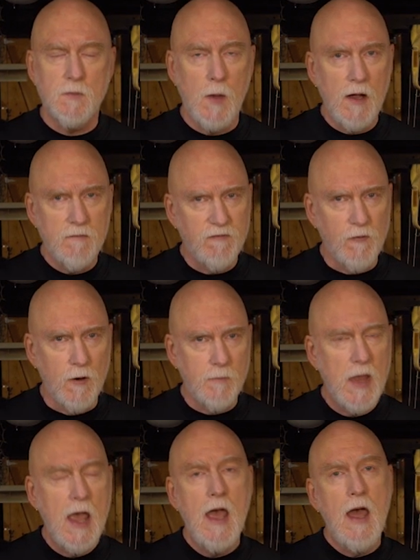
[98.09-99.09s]
bottom
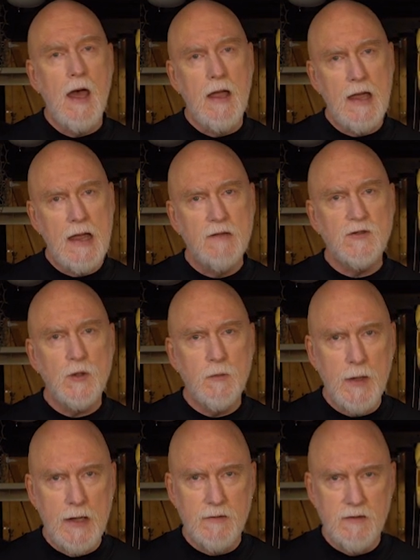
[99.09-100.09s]
form, I had to
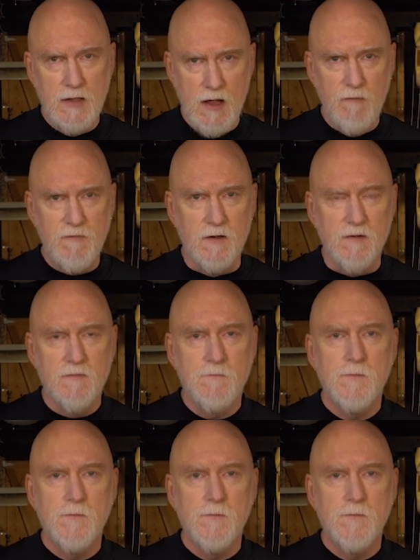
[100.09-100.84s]
abandon the effort.